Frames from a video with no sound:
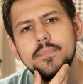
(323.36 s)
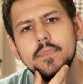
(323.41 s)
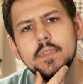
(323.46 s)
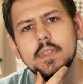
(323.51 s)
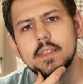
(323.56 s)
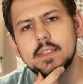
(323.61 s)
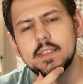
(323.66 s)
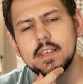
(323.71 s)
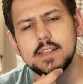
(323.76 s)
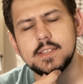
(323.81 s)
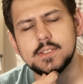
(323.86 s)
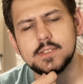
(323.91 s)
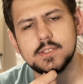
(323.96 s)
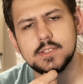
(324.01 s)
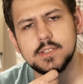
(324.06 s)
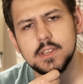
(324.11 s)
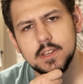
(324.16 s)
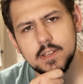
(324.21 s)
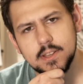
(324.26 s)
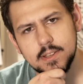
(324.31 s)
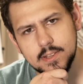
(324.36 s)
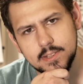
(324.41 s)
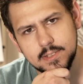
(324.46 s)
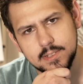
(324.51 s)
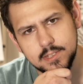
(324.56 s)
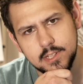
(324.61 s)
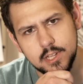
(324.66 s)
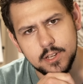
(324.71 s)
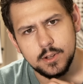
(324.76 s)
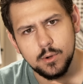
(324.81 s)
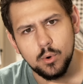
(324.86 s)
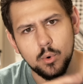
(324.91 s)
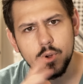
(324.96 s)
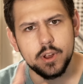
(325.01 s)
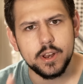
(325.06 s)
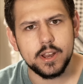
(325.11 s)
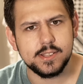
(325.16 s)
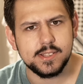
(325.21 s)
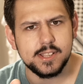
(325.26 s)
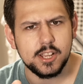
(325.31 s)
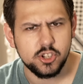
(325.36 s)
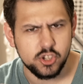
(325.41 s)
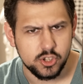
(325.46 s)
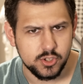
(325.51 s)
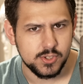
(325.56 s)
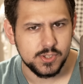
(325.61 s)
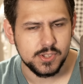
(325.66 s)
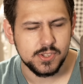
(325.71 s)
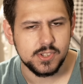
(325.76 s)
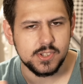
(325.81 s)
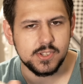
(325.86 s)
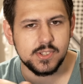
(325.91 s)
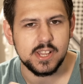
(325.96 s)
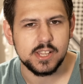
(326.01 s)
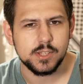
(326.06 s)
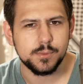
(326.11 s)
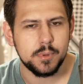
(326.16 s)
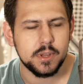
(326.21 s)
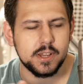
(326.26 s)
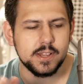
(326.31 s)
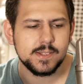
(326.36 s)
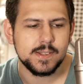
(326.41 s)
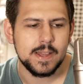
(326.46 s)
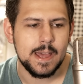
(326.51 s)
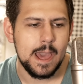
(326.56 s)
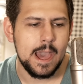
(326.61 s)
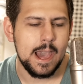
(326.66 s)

these organizations to success, because